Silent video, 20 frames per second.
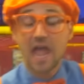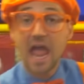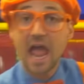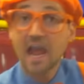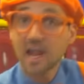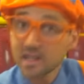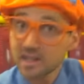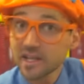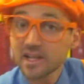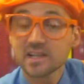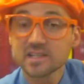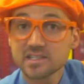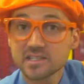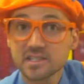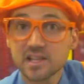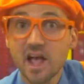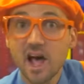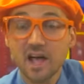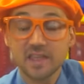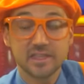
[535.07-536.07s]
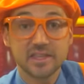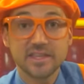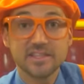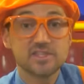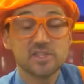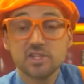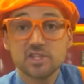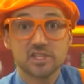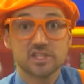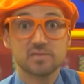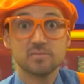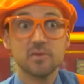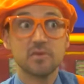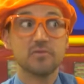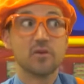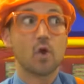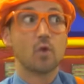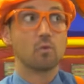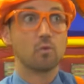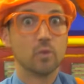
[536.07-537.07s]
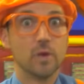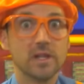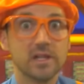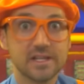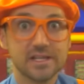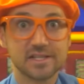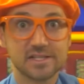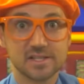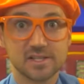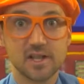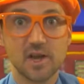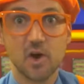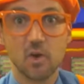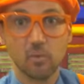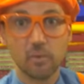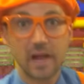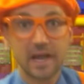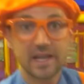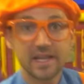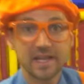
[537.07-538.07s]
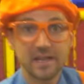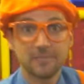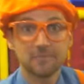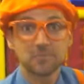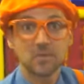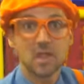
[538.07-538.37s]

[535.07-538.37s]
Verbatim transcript: act like a sloth is you just move really slow. Ready?